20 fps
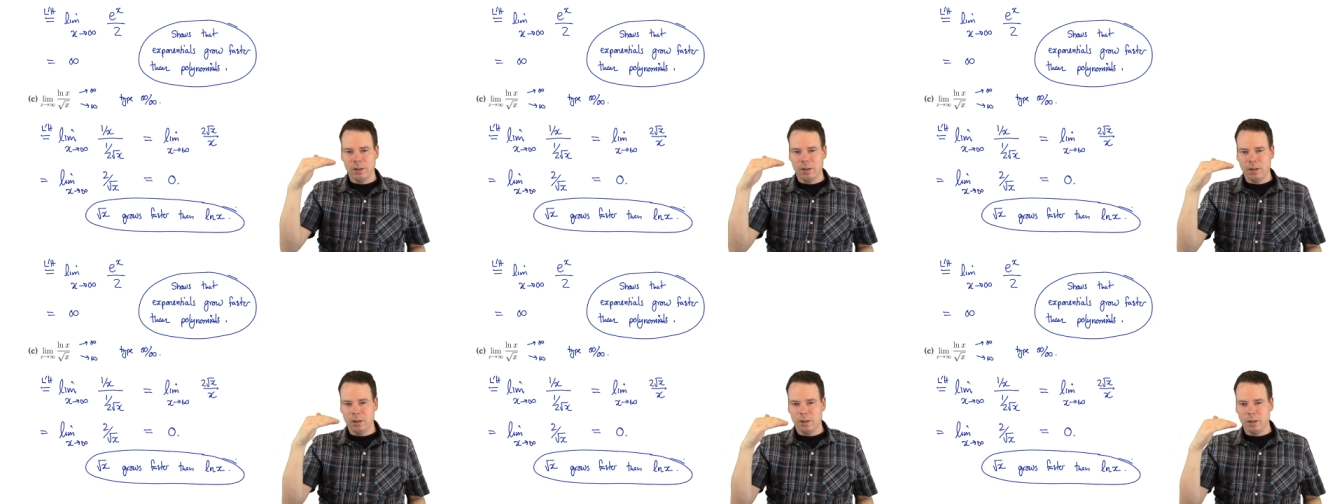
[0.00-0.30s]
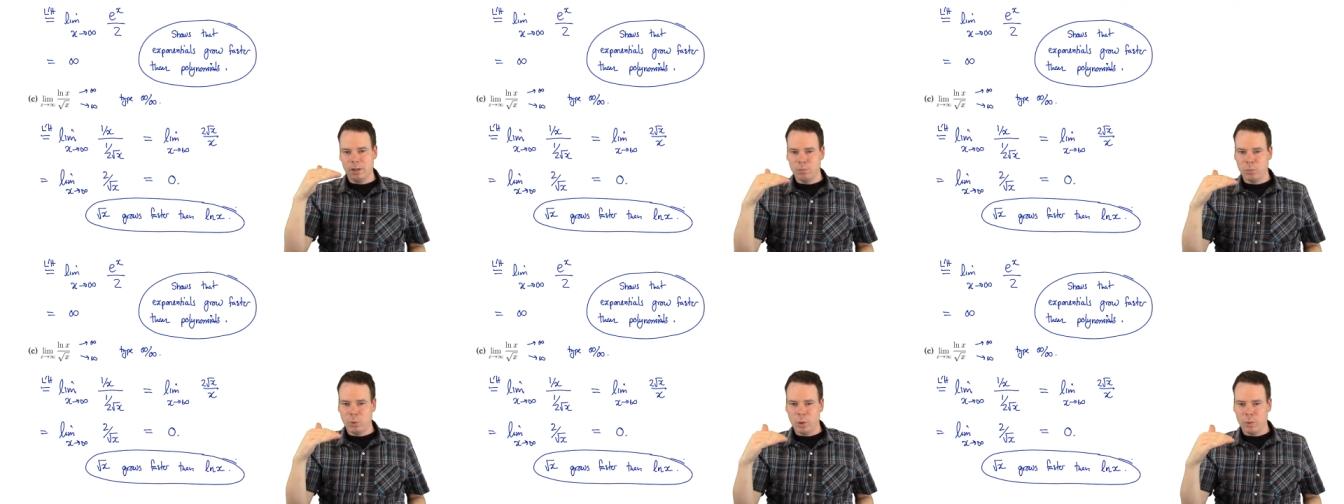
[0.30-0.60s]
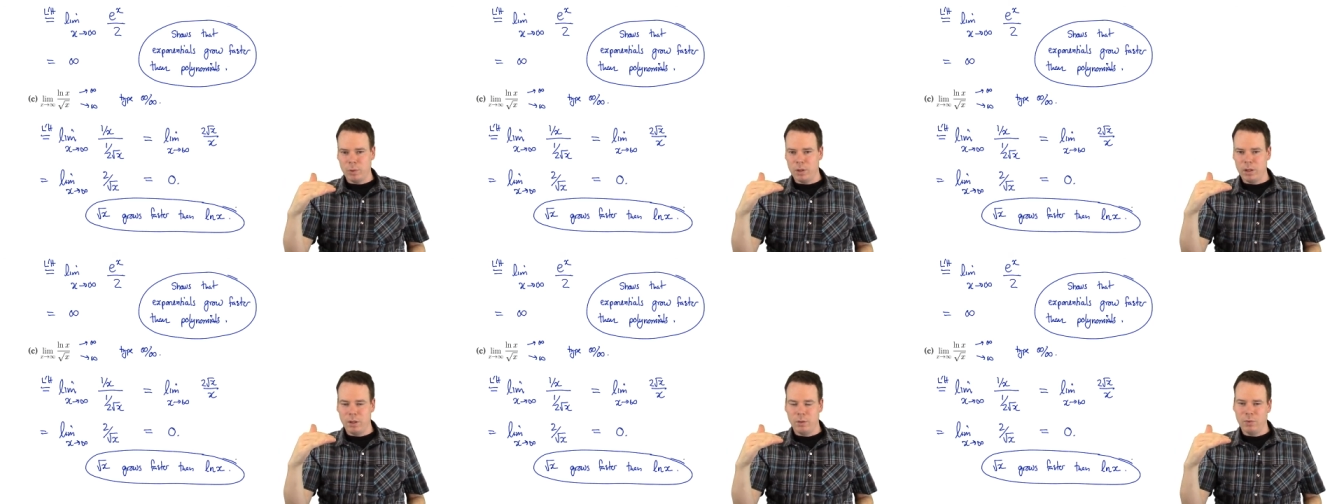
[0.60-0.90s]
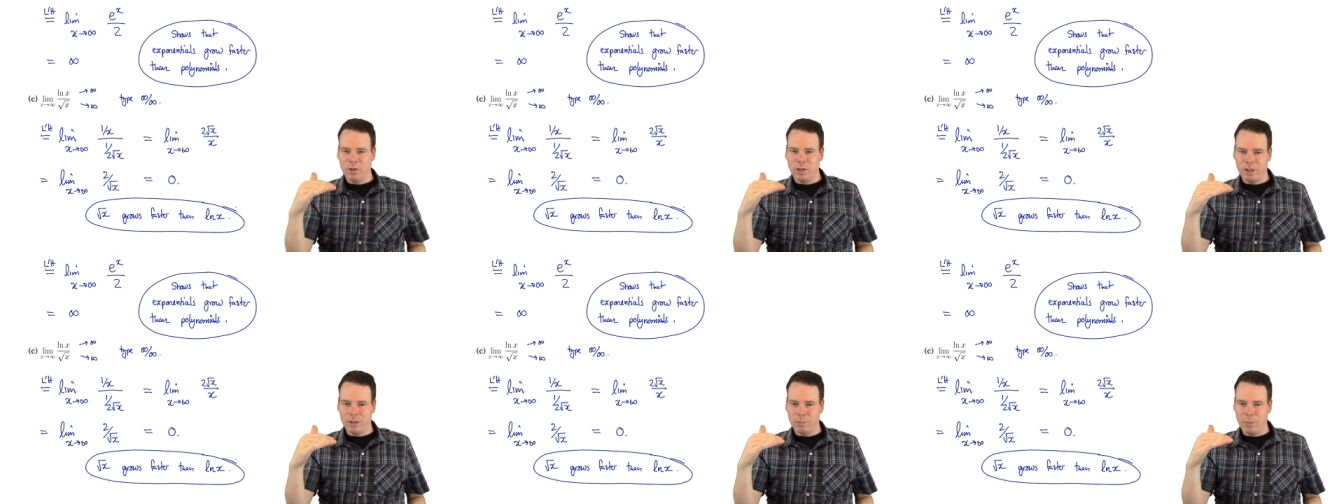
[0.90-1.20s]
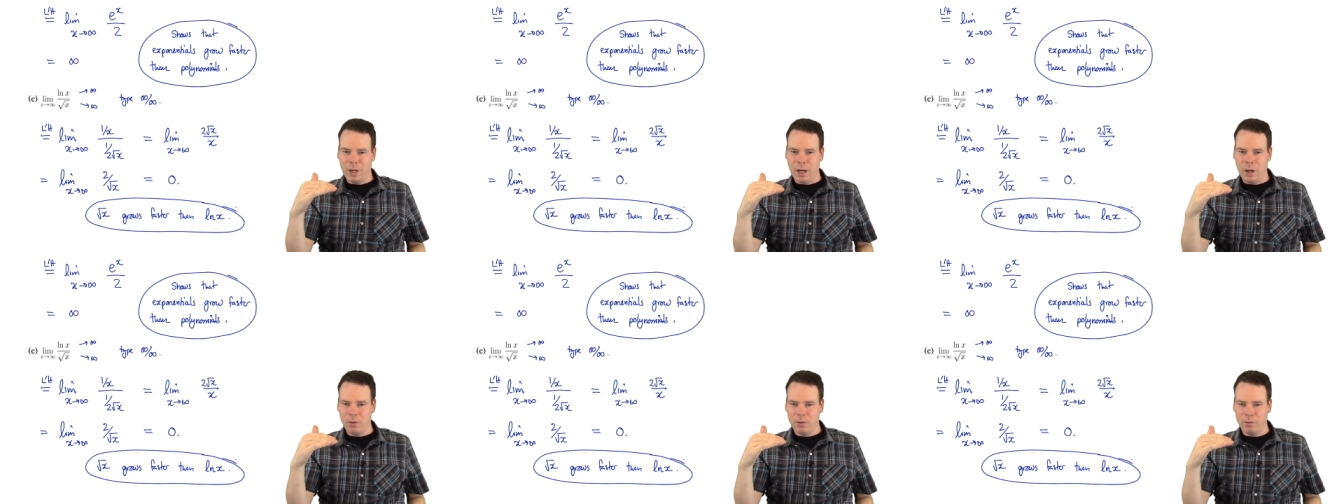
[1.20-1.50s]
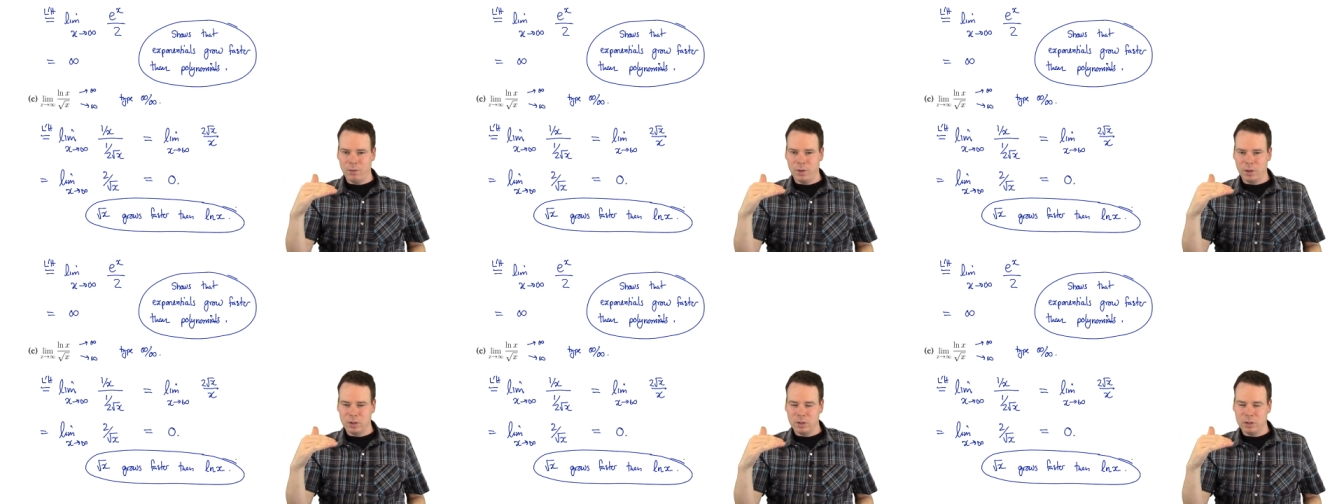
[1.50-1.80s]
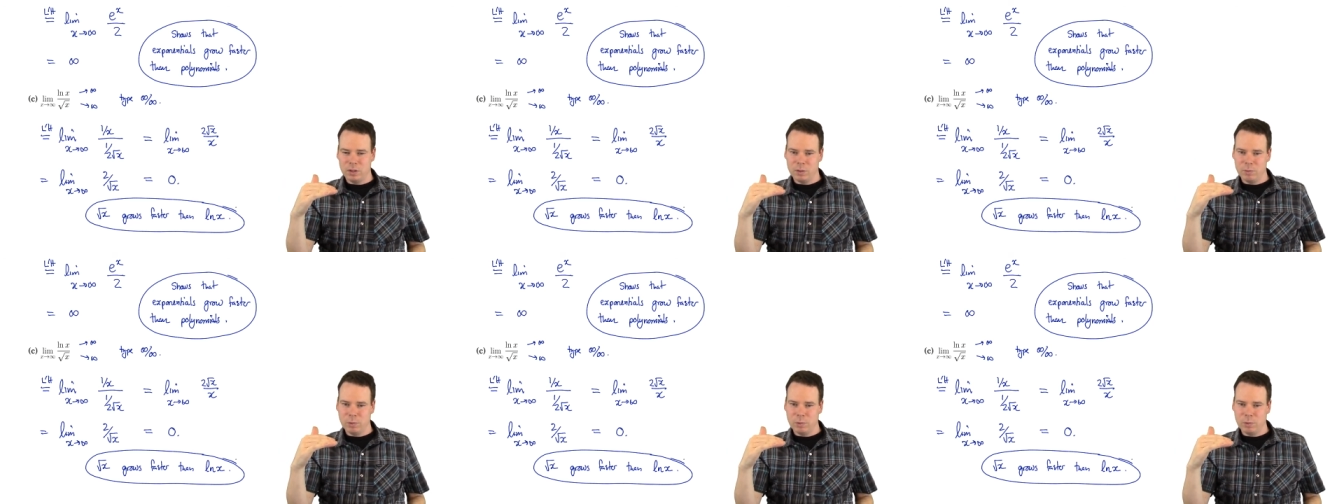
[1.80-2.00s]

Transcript: And then probably we got the power functions